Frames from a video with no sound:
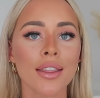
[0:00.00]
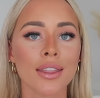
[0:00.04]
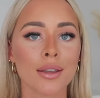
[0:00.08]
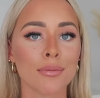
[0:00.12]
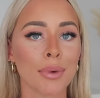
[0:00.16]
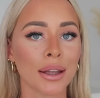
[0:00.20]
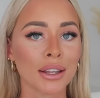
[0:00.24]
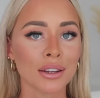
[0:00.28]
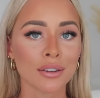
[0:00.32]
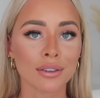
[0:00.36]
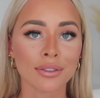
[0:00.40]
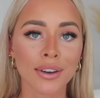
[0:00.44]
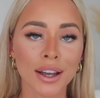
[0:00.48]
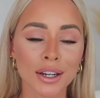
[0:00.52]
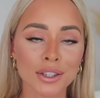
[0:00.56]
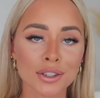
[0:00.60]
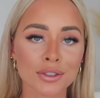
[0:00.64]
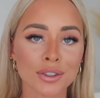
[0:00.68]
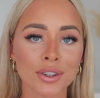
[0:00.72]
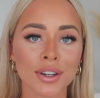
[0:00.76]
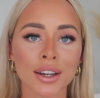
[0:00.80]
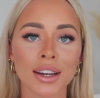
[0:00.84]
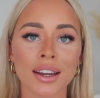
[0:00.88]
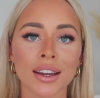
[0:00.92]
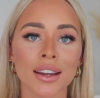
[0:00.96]
the
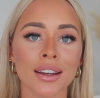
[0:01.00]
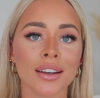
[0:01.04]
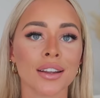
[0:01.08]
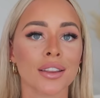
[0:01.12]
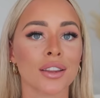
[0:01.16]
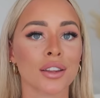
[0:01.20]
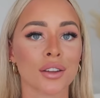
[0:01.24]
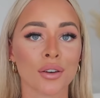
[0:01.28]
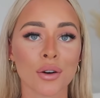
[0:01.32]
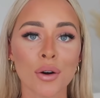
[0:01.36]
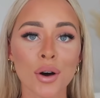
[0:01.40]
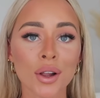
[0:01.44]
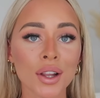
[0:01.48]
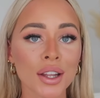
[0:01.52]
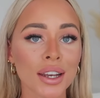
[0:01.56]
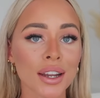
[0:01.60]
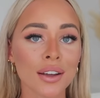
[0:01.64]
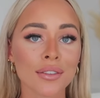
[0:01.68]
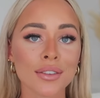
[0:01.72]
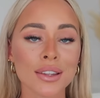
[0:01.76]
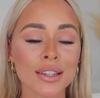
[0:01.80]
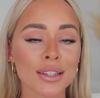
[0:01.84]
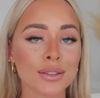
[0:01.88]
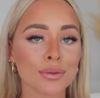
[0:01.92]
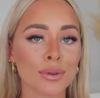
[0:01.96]
manufacturing, the quality
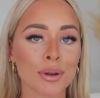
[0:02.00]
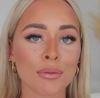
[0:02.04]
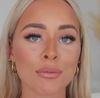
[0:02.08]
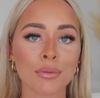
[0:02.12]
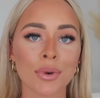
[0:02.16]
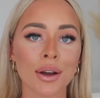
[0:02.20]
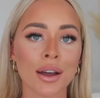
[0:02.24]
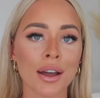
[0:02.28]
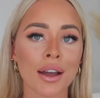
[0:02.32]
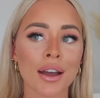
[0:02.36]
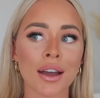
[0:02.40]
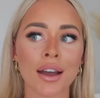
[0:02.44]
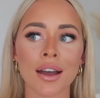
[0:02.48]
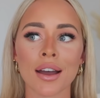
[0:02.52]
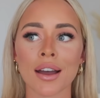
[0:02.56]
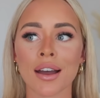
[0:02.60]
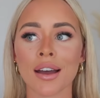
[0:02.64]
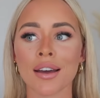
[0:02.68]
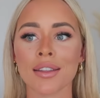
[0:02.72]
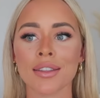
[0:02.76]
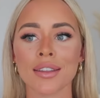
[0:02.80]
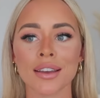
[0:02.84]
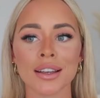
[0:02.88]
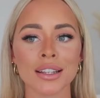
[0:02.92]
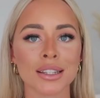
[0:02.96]
of the
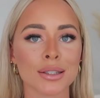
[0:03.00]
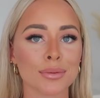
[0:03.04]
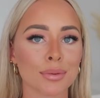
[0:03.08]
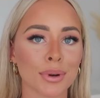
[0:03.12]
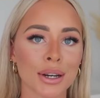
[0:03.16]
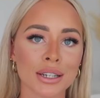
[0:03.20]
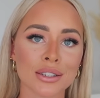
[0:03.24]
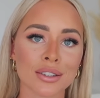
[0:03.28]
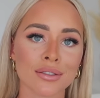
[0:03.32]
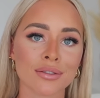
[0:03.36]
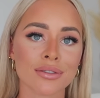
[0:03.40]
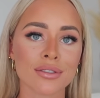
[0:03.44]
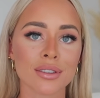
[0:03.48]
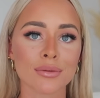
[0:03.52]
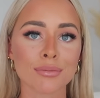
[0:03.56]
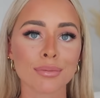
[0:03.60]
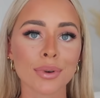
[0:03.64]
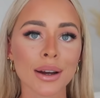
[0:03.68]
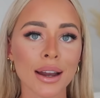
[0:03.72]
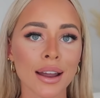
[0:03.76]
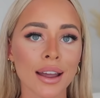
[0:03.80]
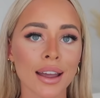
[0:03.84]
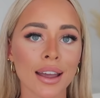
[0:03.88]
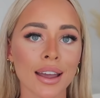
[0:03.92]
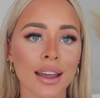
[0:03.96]
swimwear, the inspiration for the
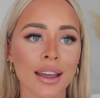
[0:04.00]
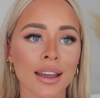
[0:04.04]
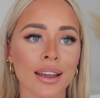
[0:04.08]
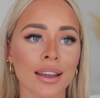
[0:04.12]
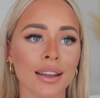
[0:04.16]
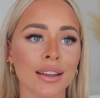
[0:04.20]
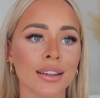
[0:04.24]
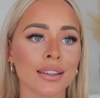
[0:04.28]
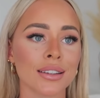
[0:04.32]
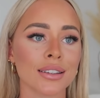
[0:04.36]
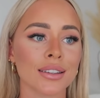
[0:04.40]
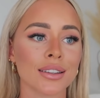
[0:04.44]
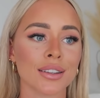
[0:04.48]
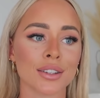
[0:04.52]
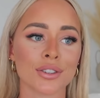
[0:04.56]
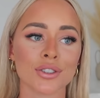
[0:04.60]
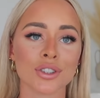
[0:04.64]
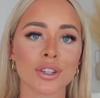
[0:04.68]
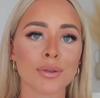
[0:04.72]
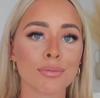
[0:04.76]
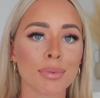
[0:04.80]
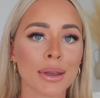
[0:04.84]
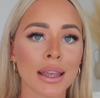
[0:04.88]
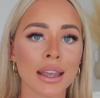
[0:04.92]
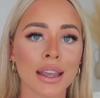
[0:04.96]
brand, the
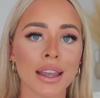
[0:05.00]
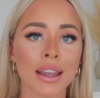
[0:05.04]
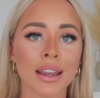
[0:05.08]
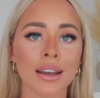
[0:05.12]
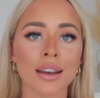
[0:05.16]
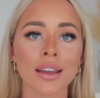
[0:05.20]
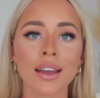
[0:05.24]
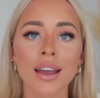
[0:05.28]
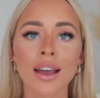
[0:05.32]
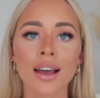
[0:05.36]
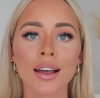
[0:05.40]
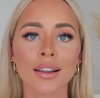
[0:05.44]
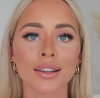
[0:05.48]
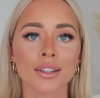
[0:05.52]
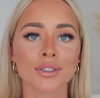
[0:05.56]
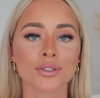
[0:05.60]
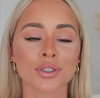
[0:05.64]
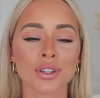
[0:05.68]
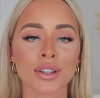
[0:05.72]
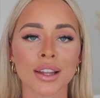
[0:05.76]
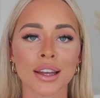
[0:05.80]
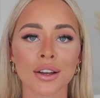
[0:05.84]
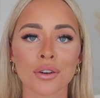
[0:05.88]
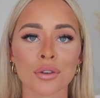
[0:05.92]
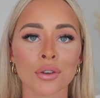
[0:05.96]
shipping,
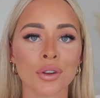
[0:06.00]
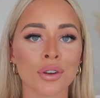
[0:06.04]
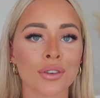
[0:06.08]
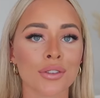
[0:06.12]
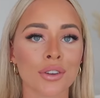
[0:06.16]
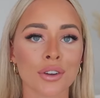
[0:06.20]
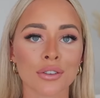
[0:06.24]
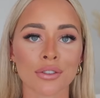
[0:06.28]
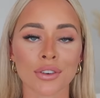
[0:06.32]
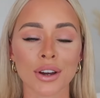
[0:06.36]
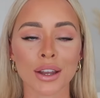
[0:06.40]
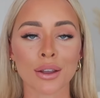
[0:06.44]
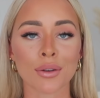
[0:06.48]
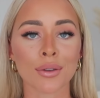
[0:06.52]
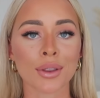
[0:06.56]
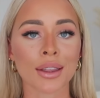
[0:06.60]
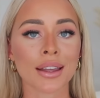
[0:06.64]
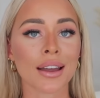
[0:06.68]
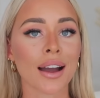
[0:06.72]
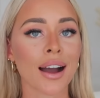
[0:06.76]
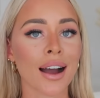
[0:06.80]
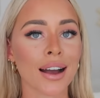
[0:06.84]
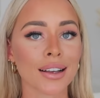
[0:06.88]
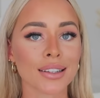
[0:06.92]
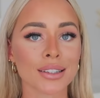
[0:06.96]
literally like all of your frequently
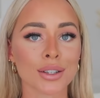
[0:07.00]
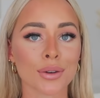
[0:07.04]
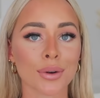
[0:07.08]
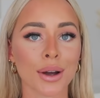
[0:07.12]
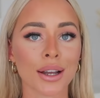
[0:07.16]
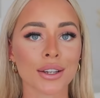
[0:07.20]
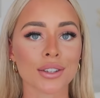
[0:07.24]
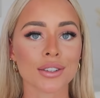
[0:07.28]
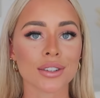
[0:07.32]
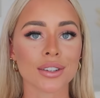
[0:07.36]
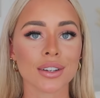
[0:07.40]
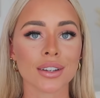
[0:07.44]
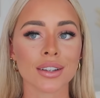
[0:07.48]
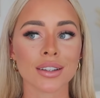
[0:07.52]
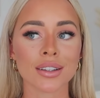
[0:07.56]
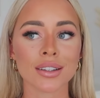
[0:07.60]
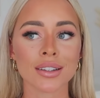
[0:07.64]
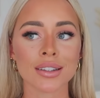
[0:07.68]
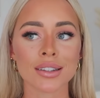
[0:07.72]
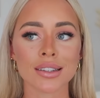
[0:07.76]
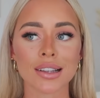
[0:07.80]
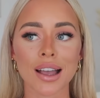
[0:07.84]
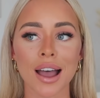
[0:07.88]
asked questions.